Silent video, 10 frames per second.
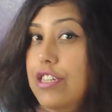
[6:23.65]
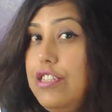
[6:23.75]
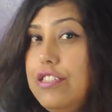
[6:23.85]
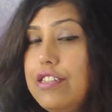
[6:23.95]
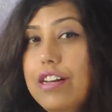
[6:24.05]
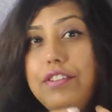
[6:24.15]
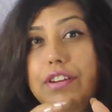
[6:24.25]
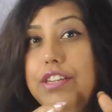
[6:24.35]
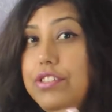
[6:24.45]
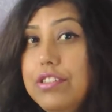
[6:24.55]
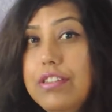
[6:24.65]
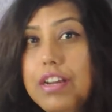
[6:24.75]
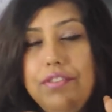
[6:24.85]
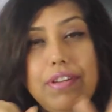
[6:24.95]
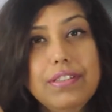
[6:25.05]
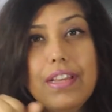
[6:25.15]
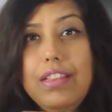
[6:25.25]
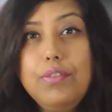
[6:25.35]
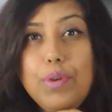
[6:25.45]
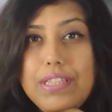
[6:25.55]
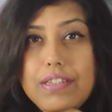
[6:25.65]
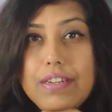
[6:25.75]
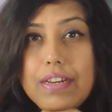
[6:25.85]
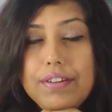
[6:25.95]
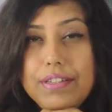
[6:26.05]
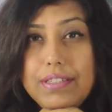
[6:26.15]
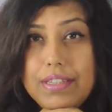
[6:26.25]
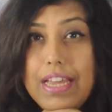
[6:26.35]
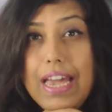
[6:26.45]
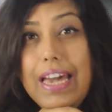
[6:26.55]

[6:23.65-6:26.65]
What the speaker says: Eastern countries and the Western countries.